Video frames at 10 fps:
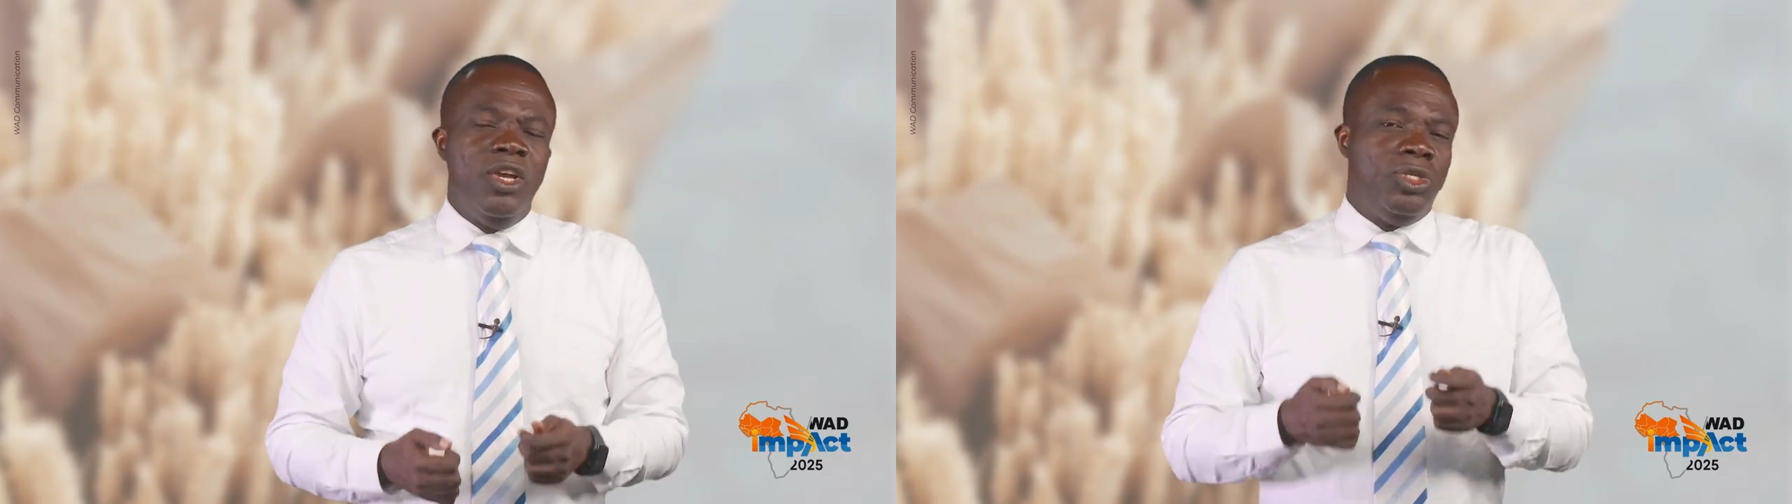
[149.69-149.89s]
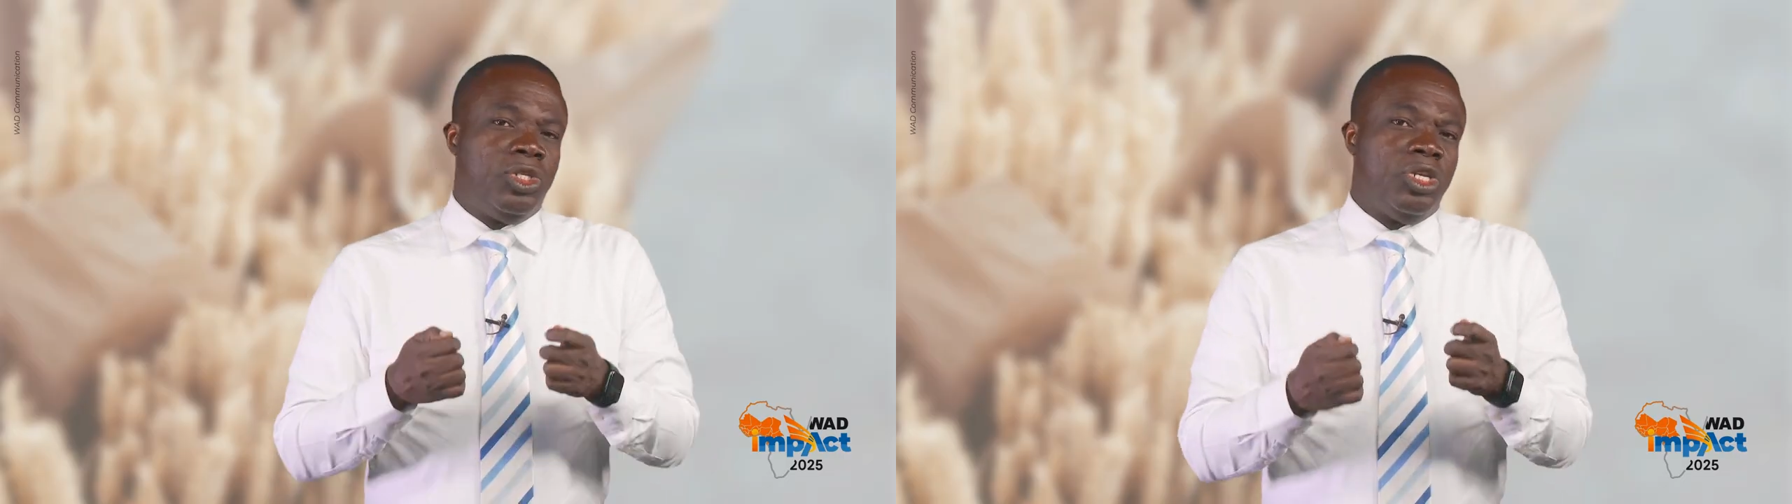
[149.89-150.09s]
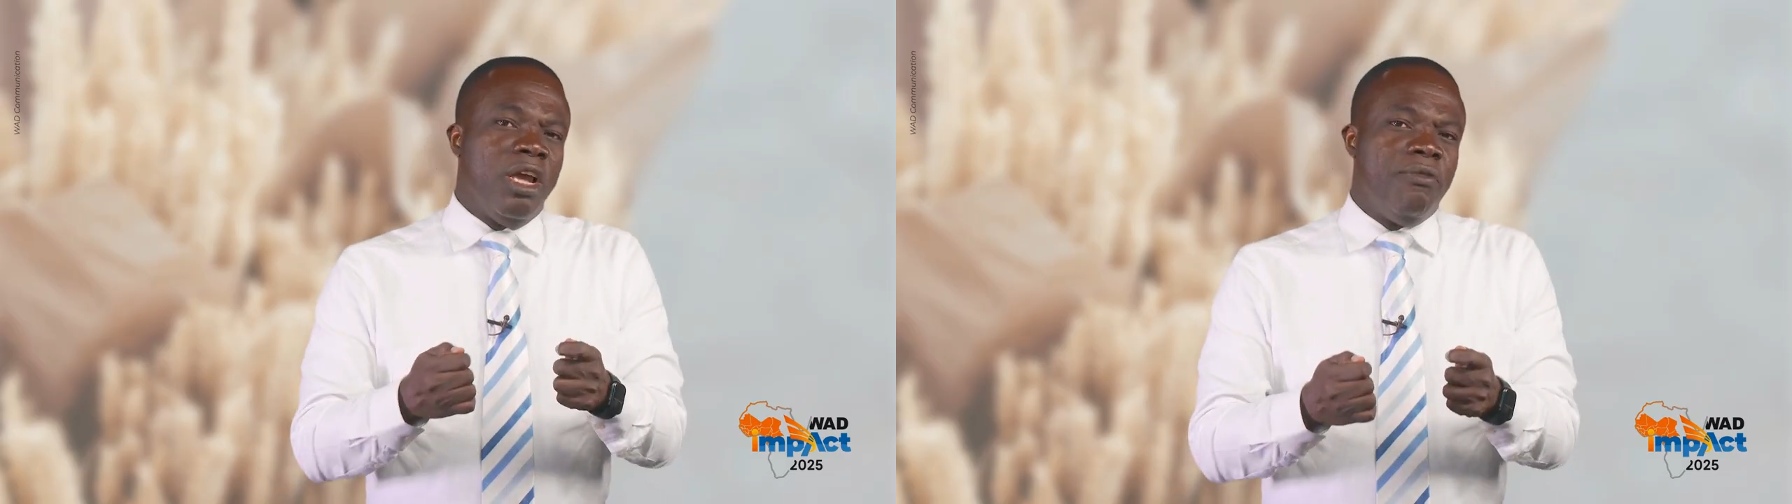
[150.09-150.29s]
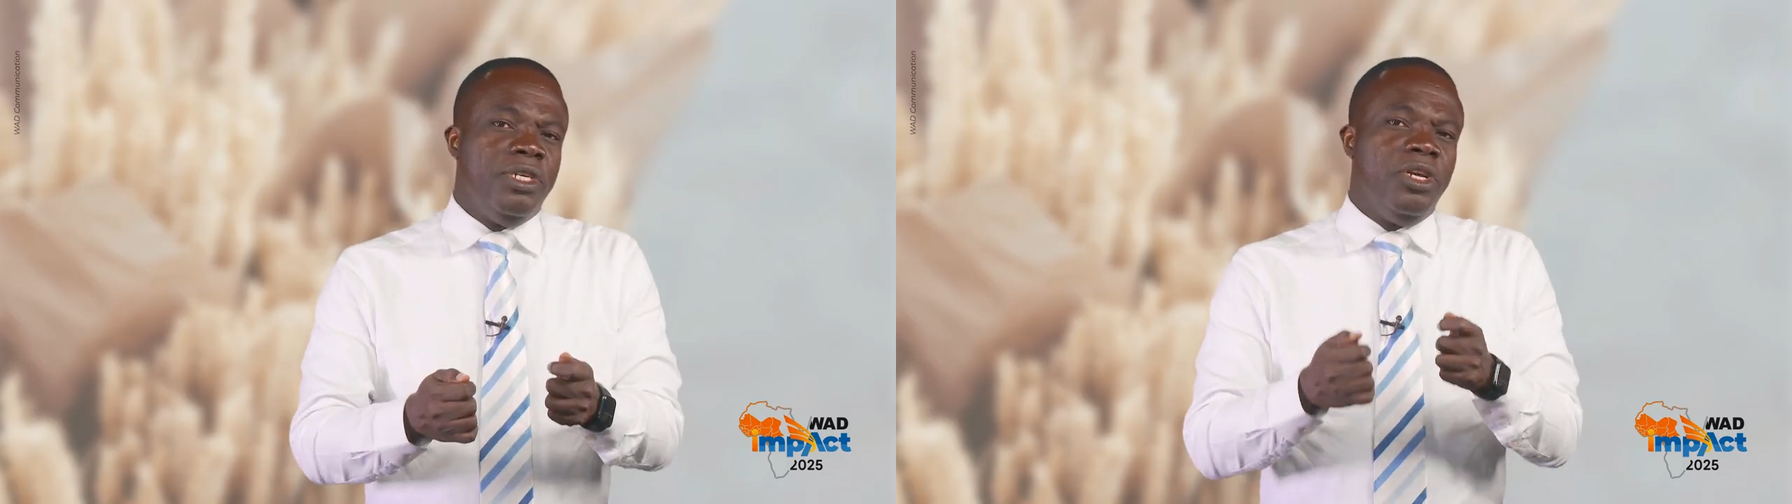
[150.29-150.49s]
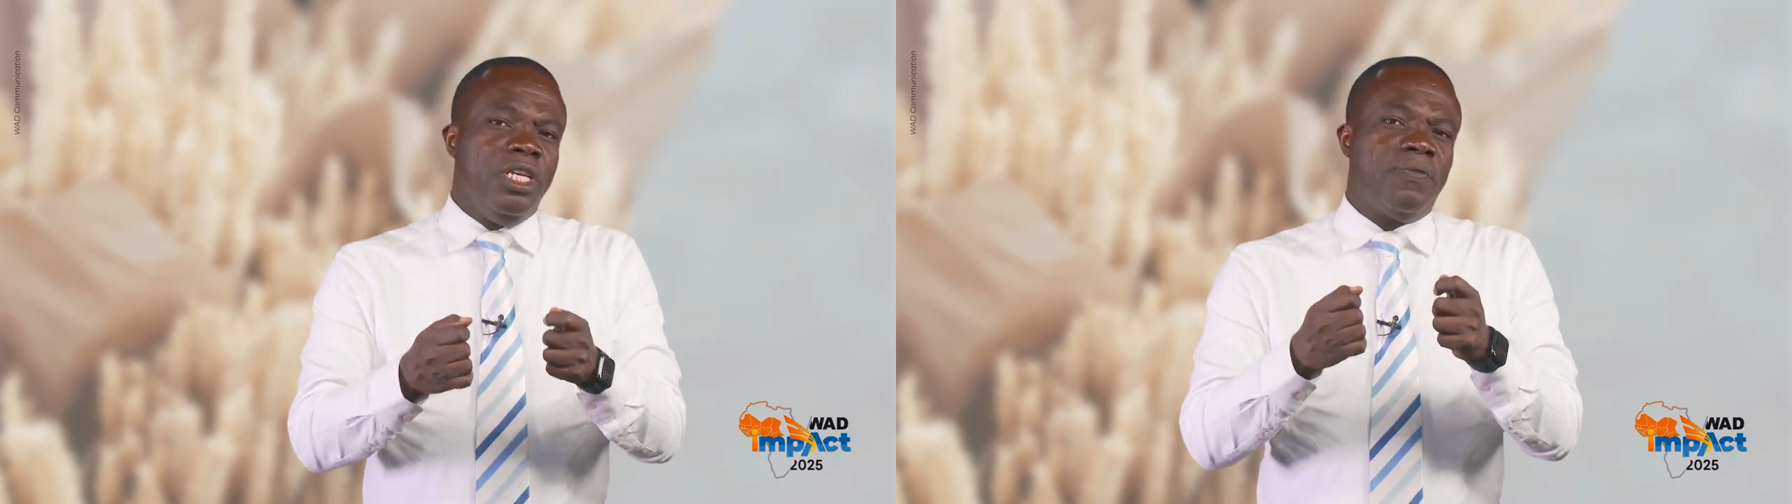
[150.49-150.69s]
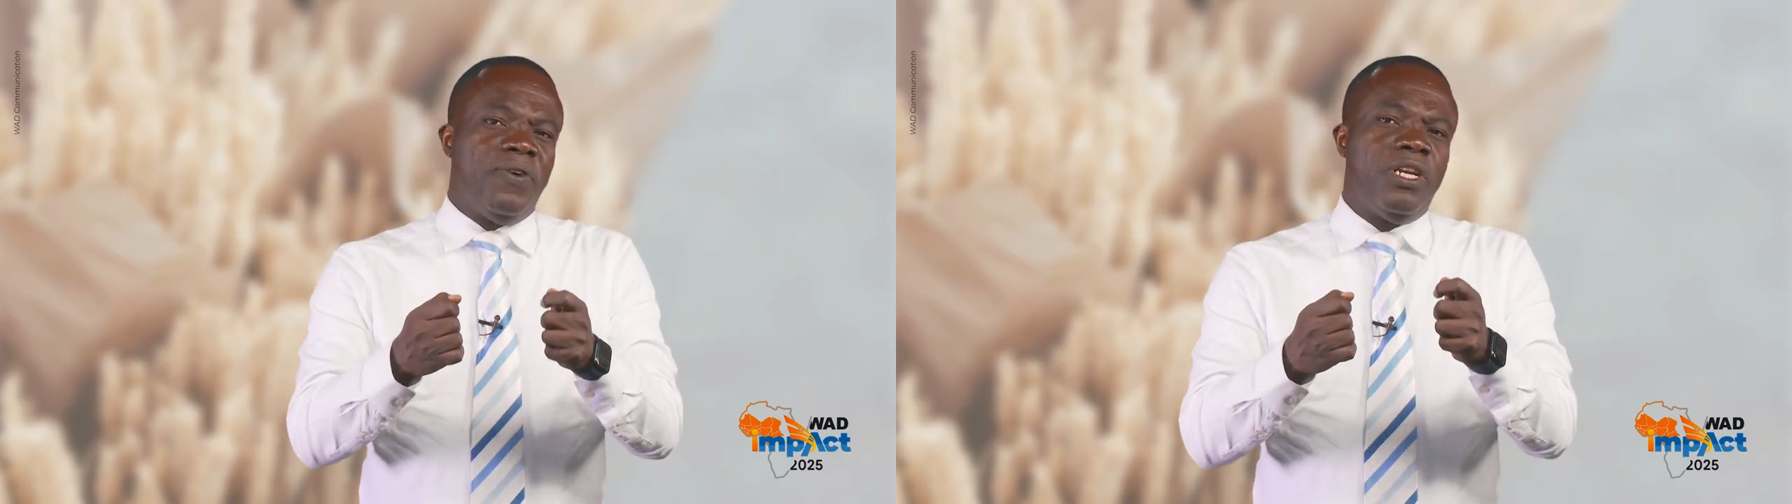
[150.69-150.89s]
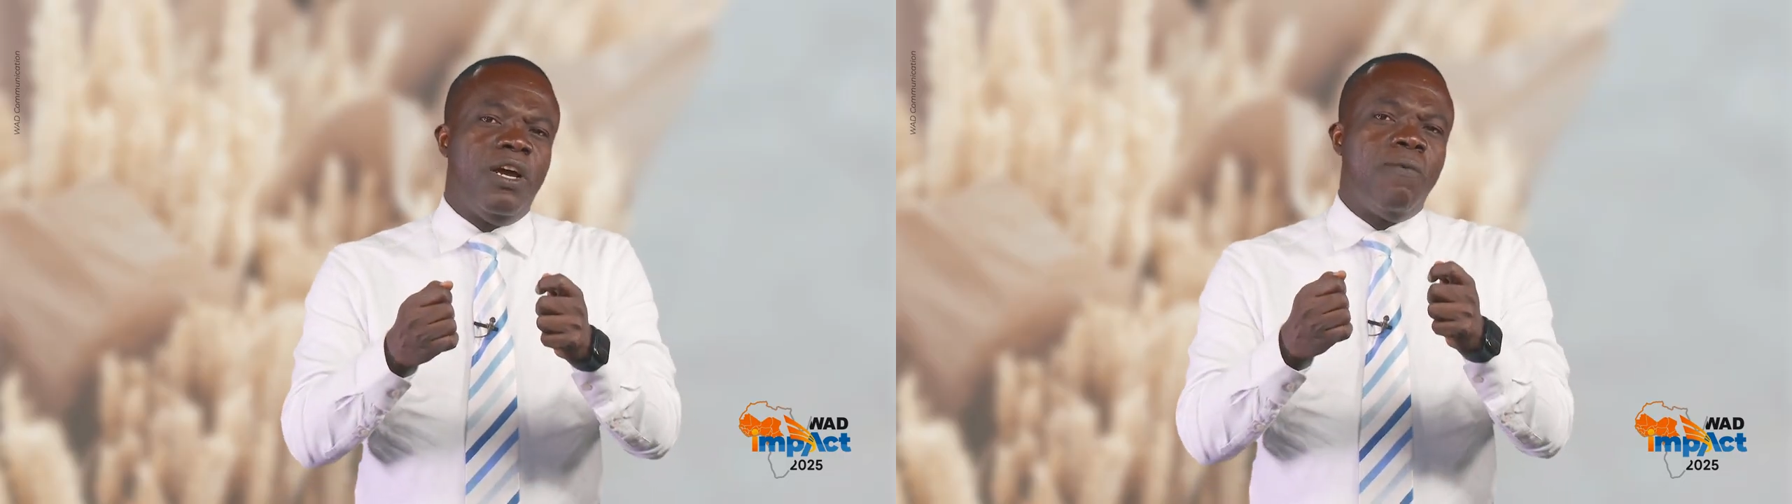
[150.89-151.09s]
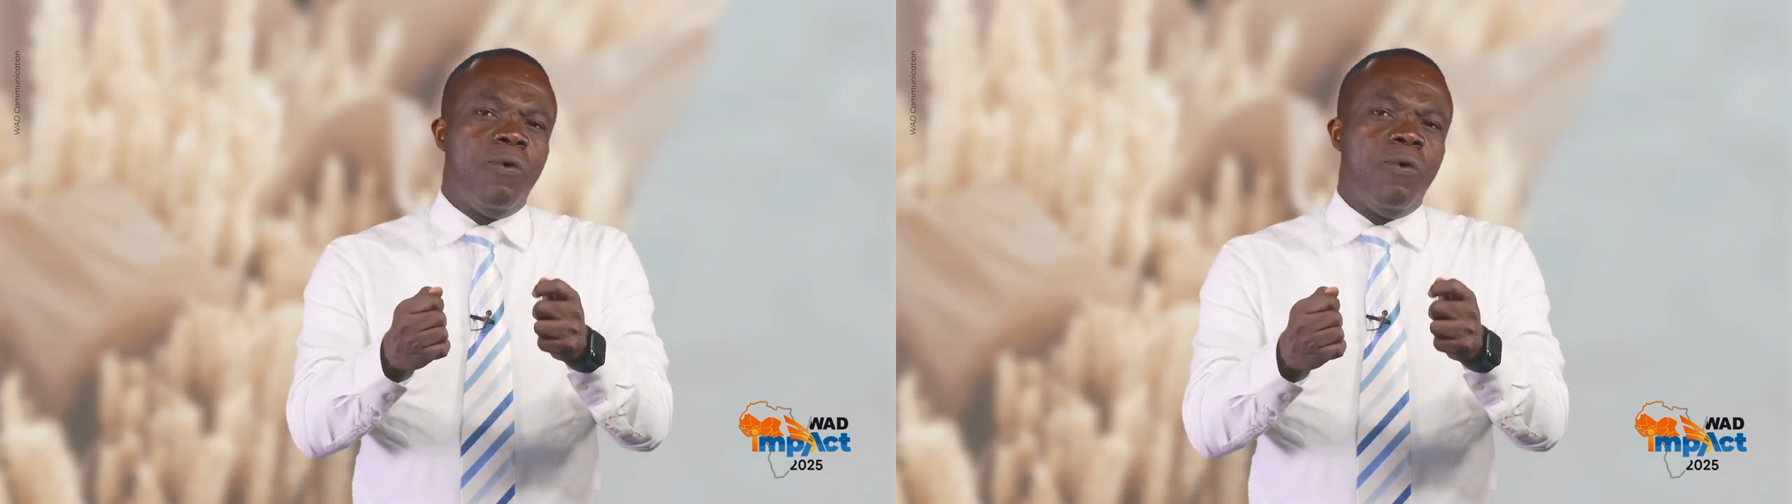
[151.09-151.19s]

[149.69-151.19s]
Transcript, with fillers: sharing his final